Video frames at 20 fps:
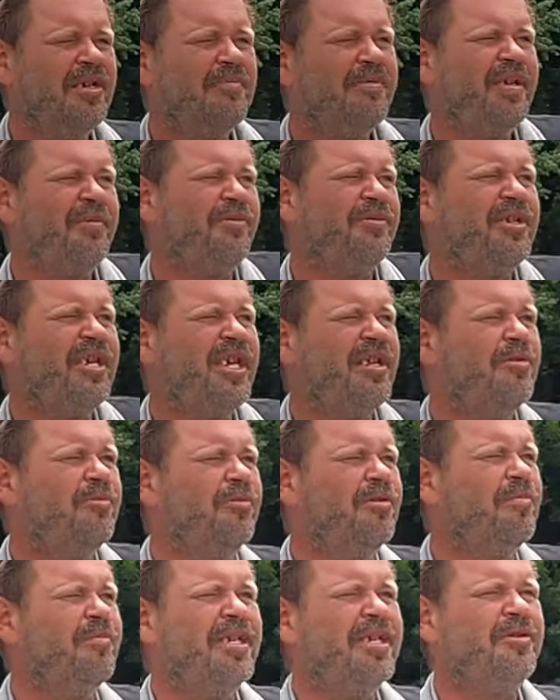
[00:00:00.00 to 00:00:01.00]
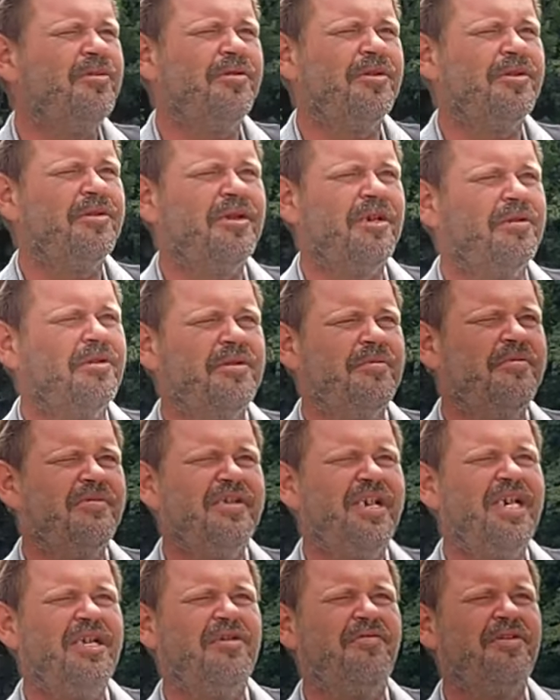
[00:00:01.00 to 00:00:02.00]
People try to lure me toward Kroger, but
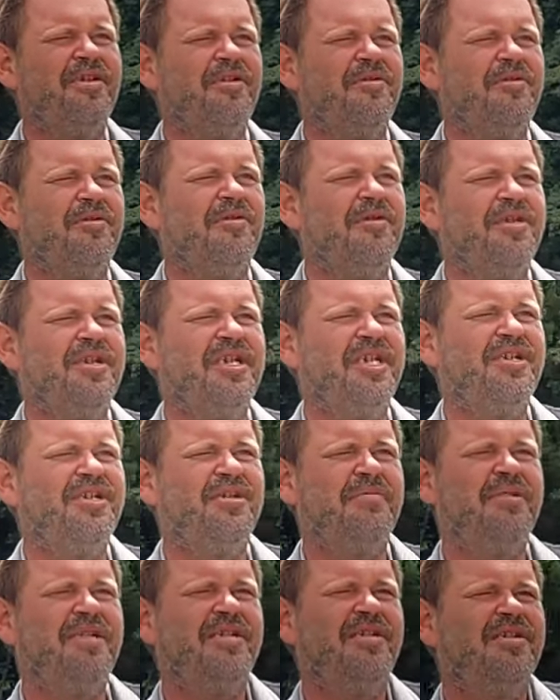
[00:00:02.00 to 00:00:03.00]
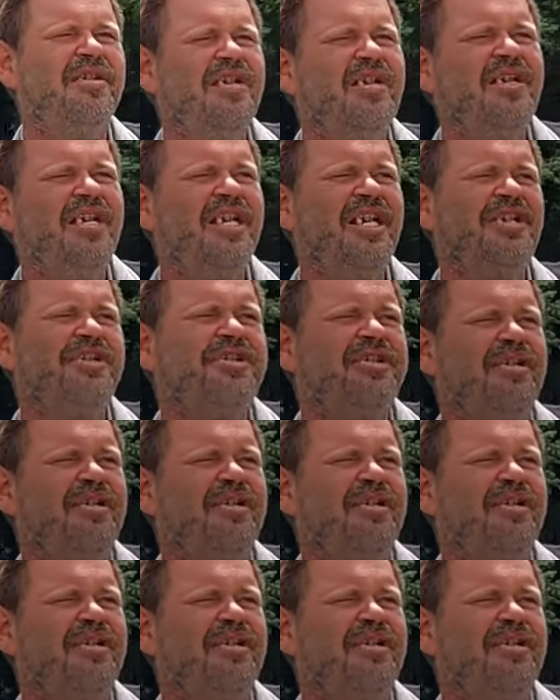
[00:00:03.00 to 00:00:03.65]
I ain't over there doing this. I mean, it's